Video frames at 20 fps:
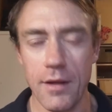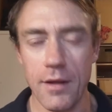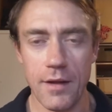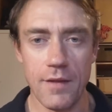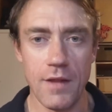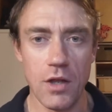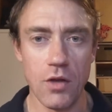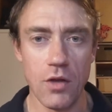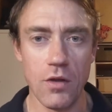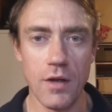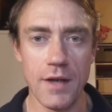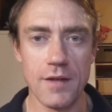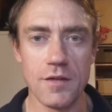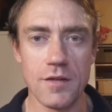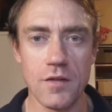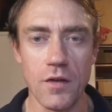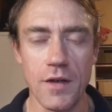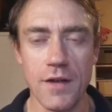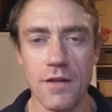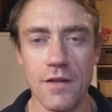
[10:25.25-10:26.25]
and the early
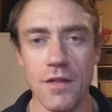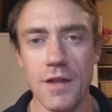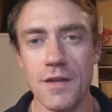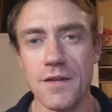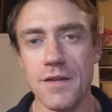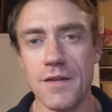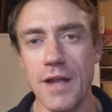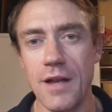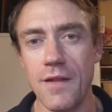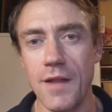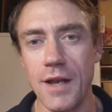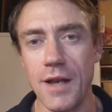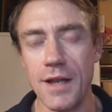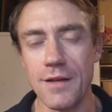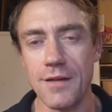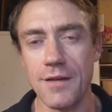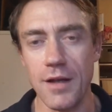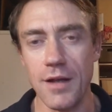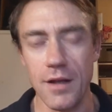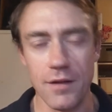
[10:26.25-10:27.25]
studies that said
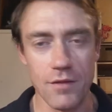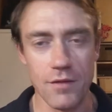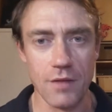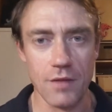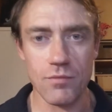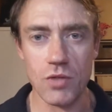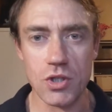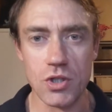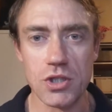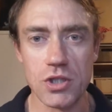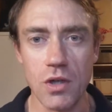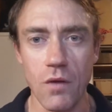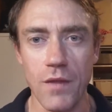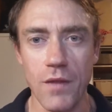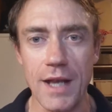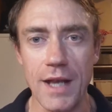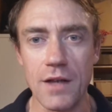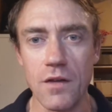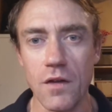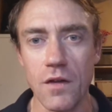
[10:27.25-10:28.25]
that that show
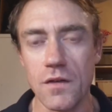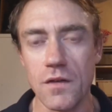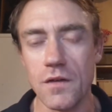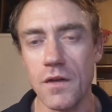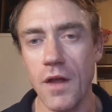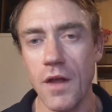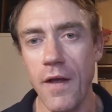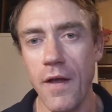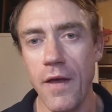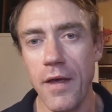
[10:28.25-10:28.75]
that it doesn't